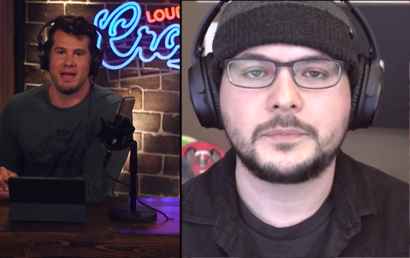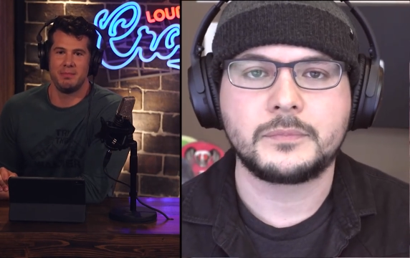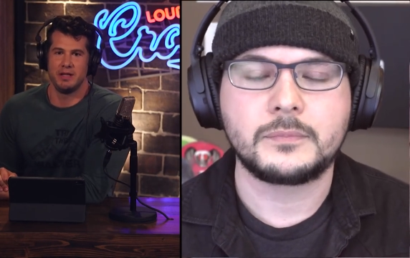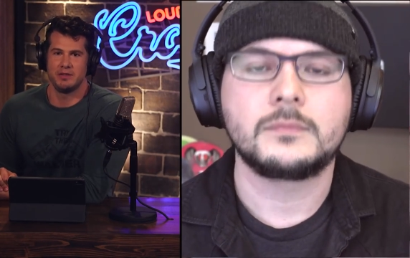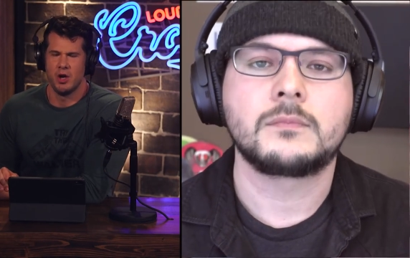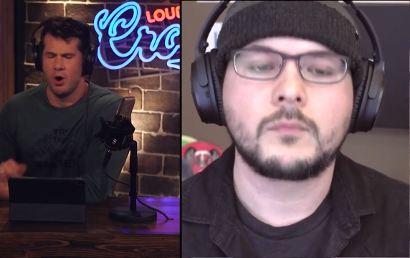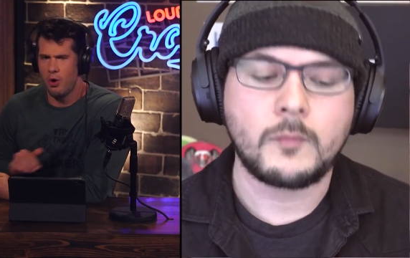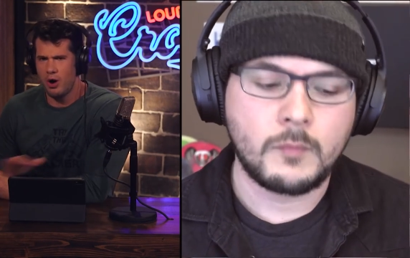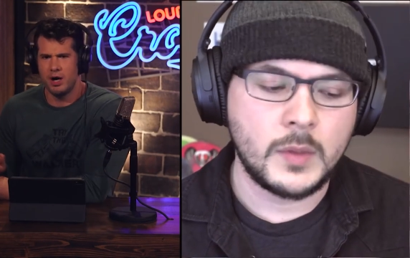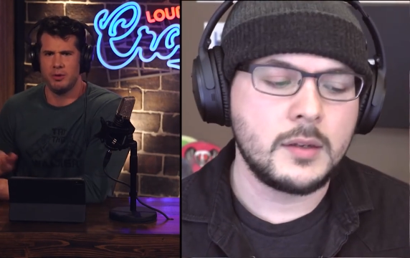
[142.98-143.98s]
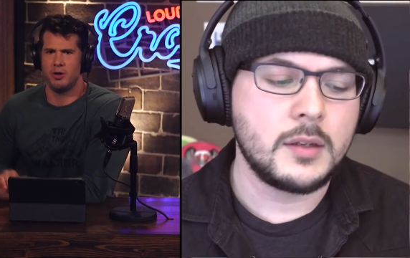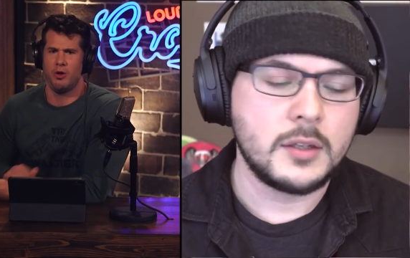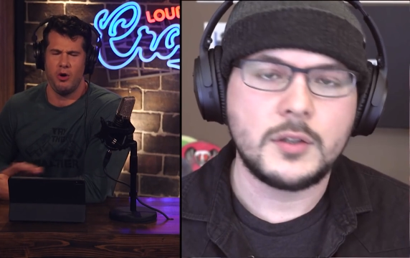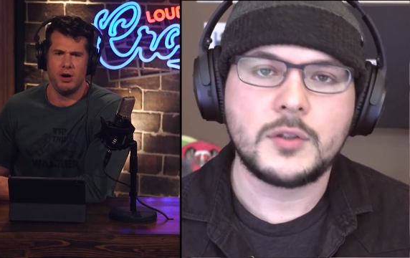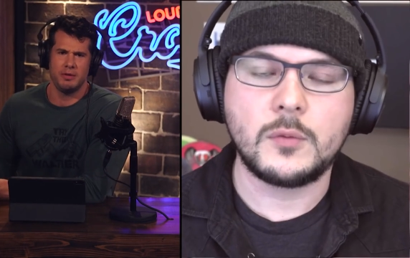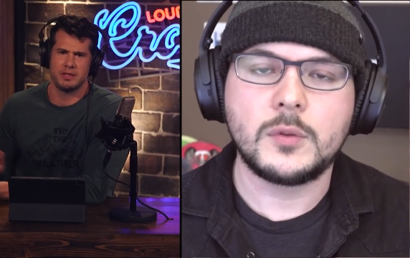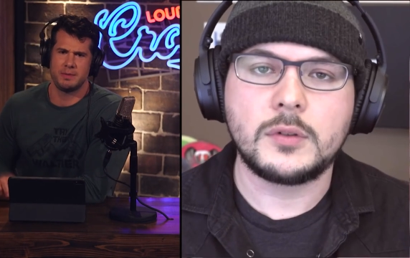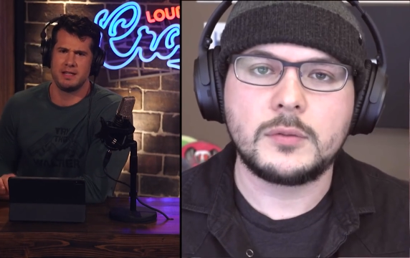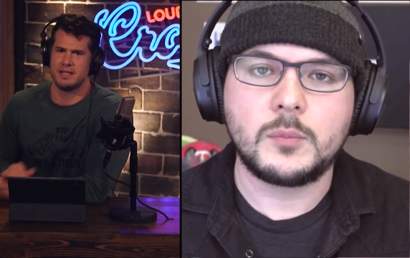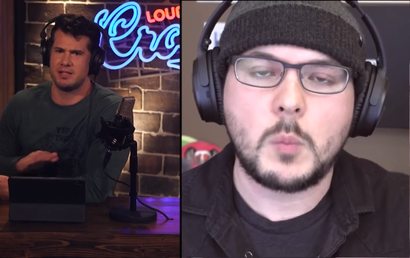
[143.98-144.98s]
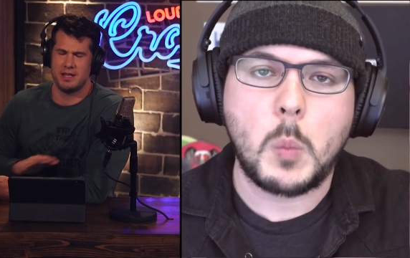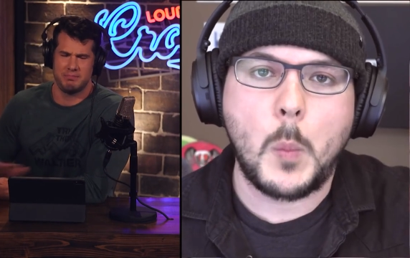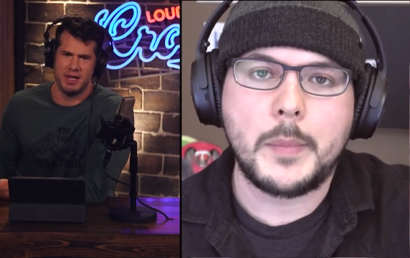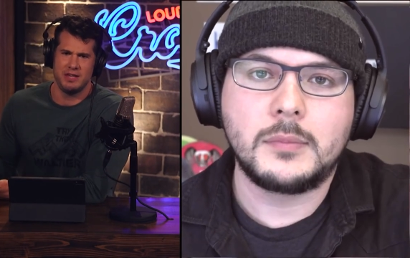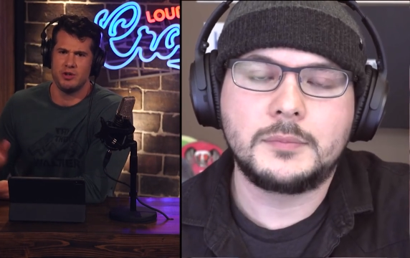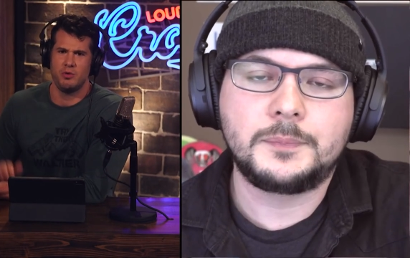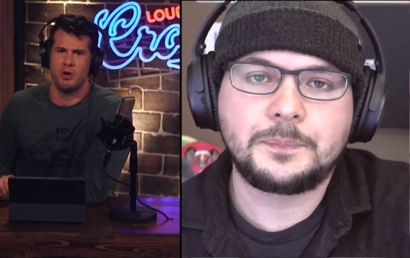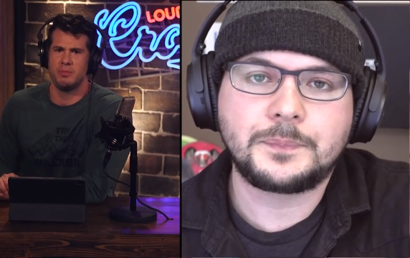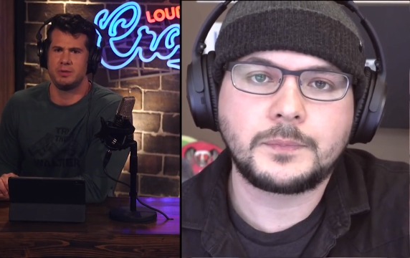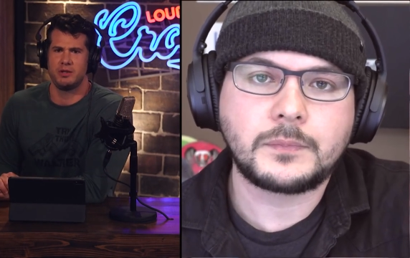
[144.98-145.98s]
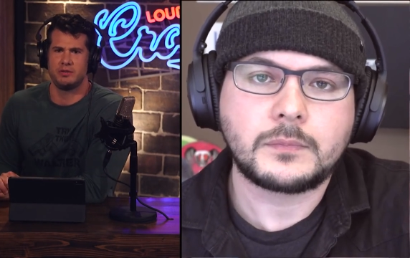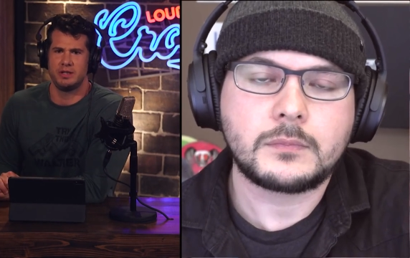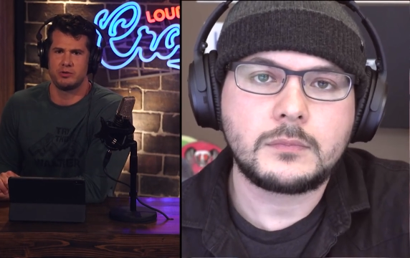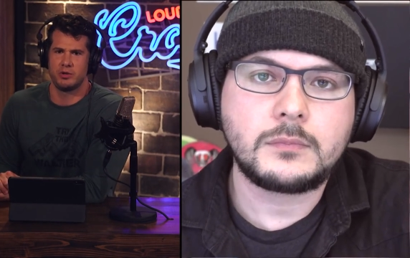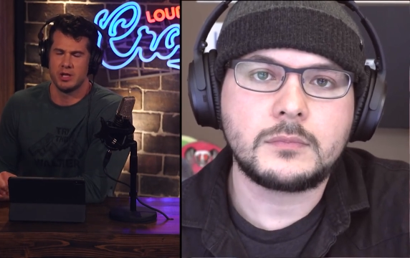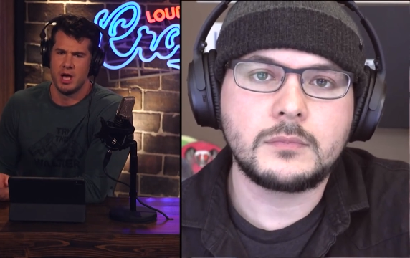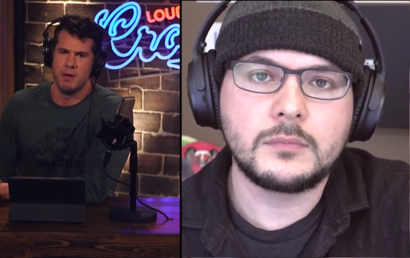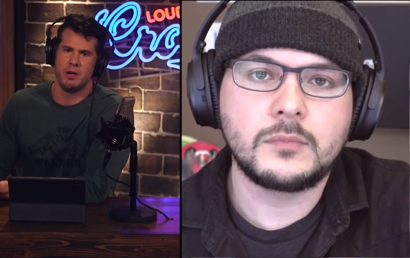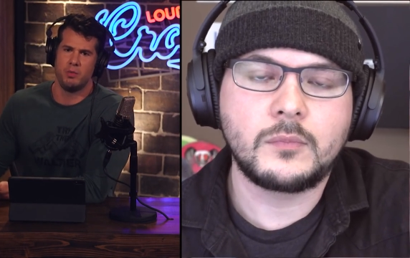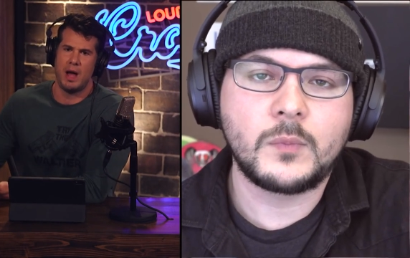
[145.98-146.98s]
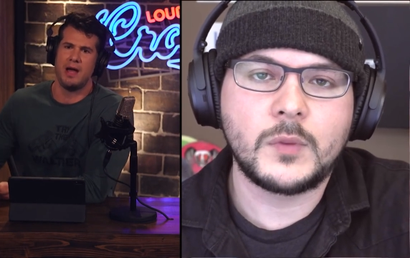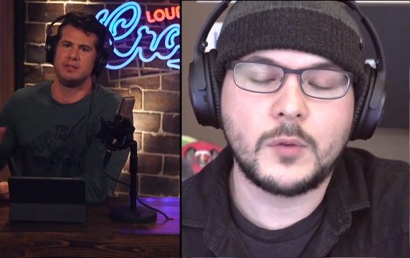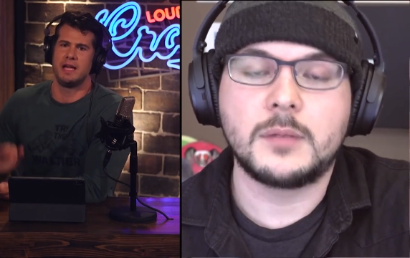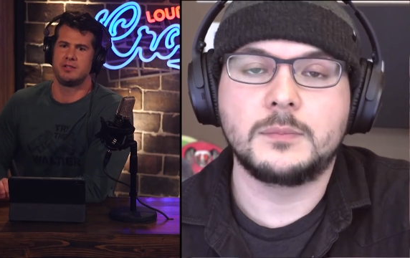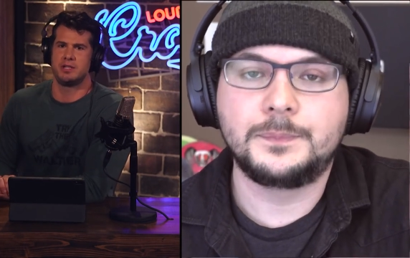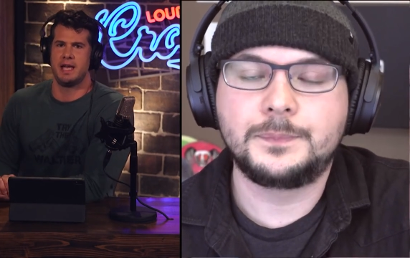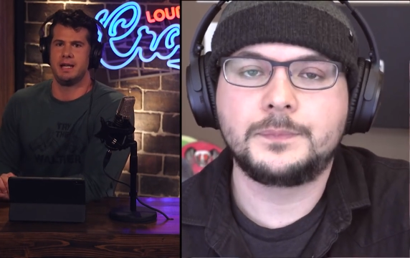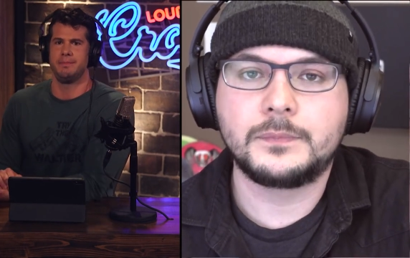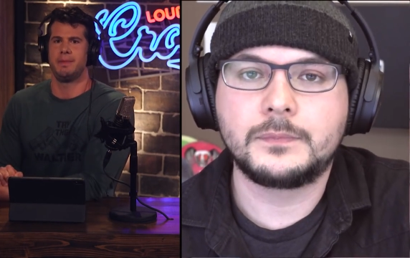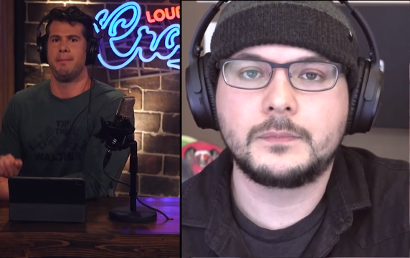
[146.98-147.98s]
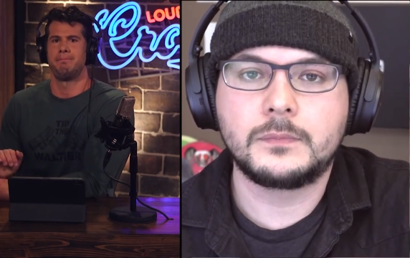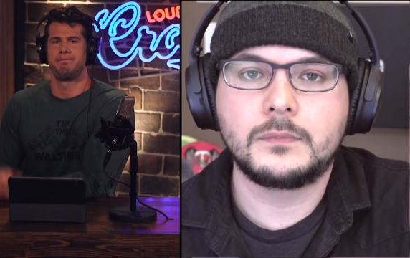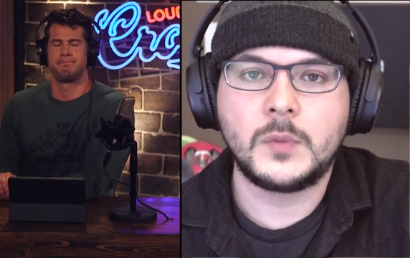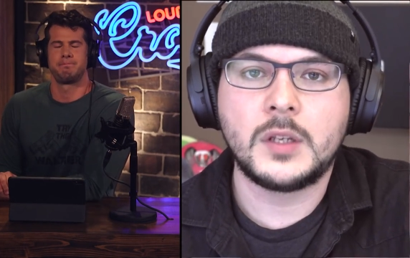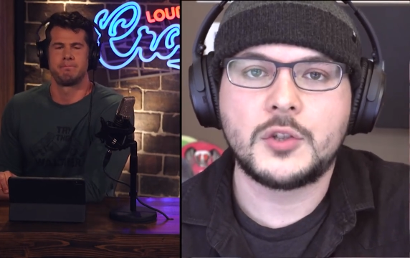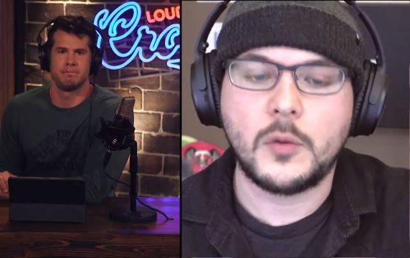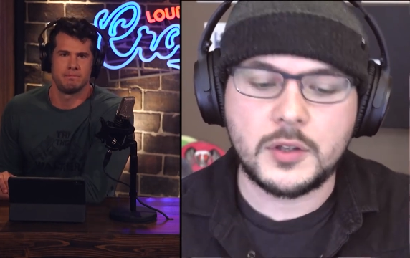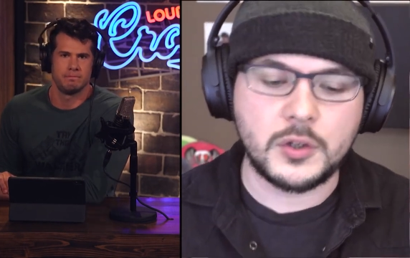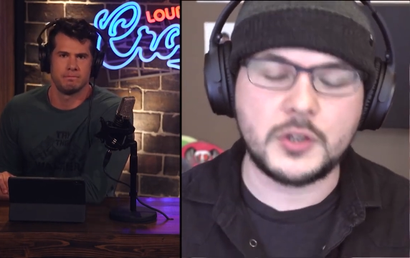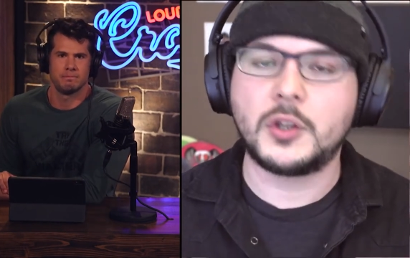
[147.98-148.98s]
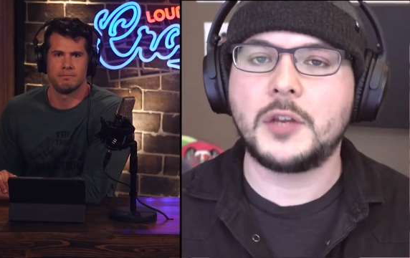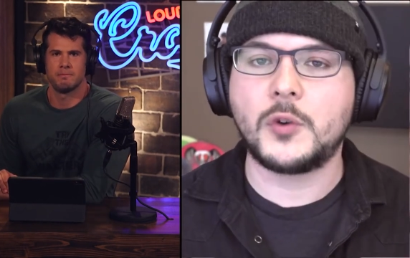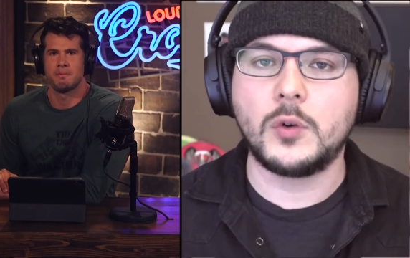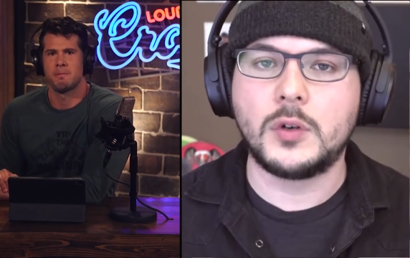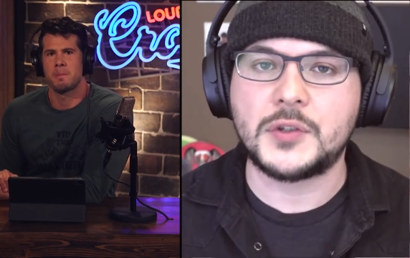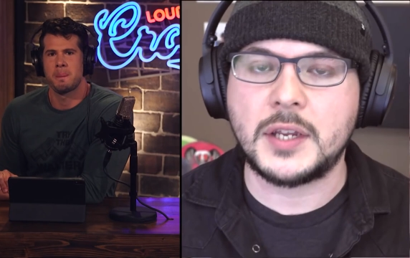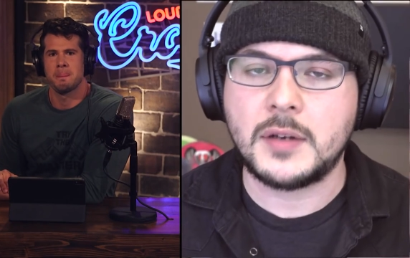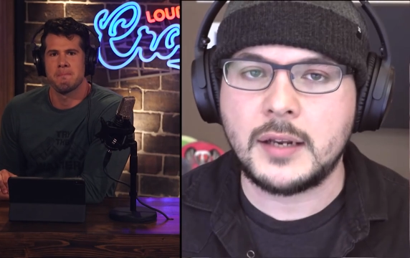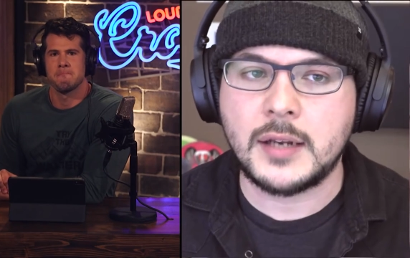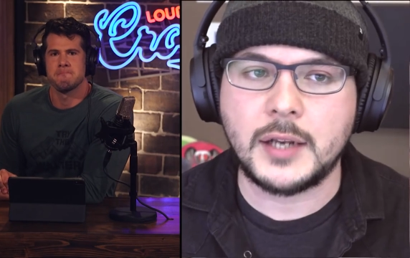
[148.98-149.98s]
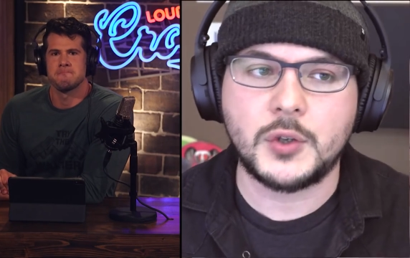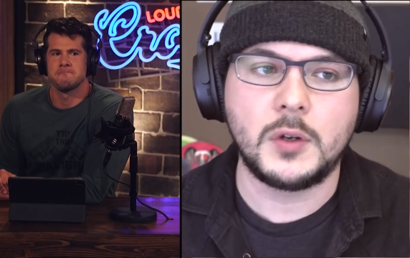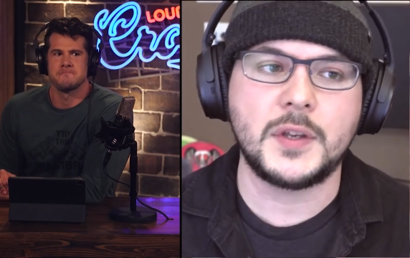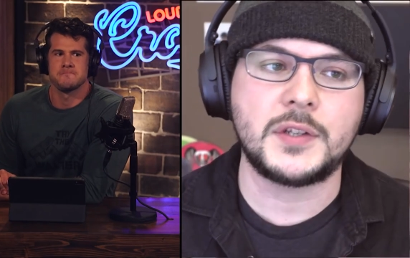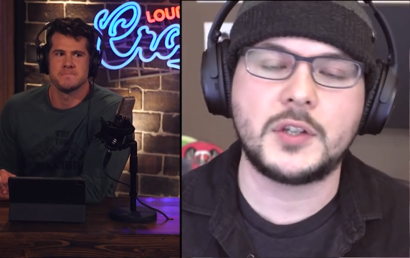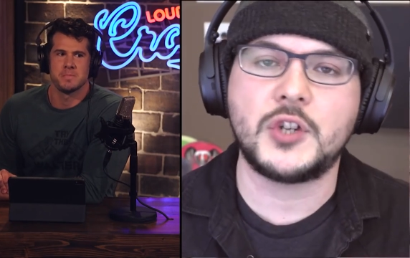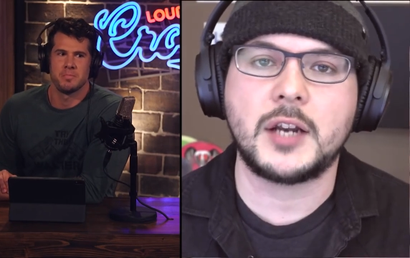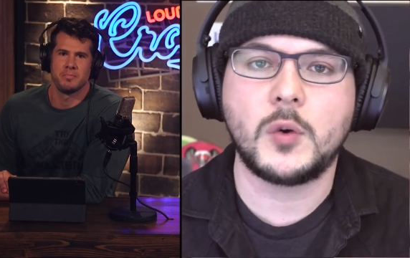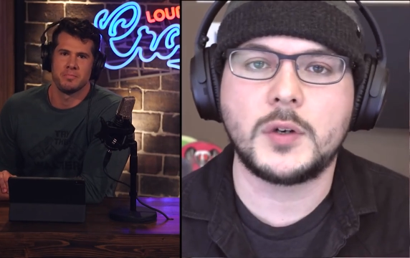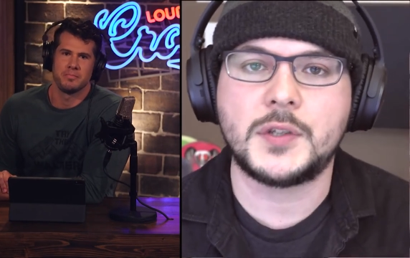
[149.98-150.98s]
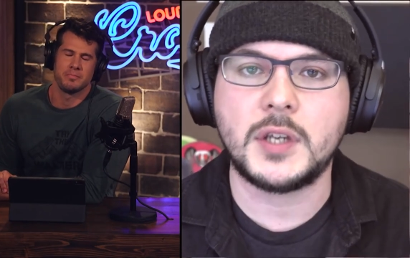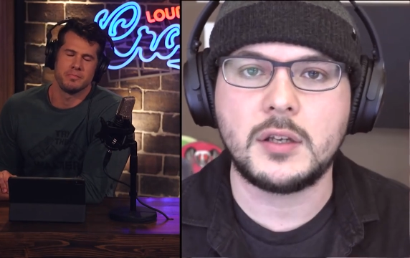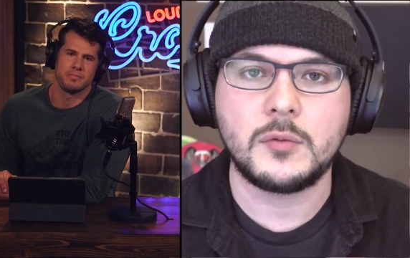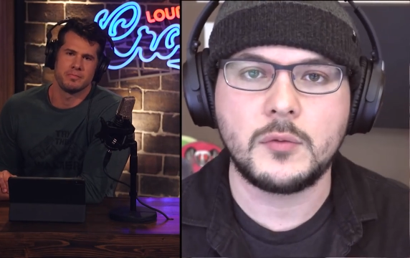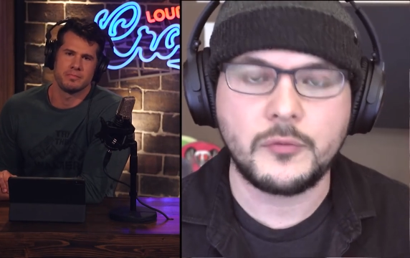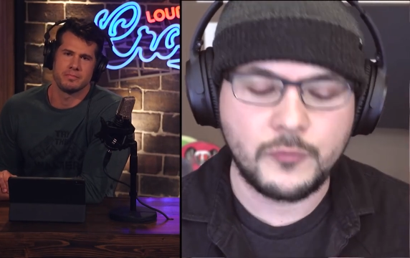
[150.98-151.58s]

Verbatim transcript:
Speaker 1: ambulance. yeah. Horrible, horrible so, experience. It's, it plays no role in political discourse, but wildly right. entertaining.
Speaker 2: Yeah. So, so just look at the rules, and and I told this to Jack Dorsey,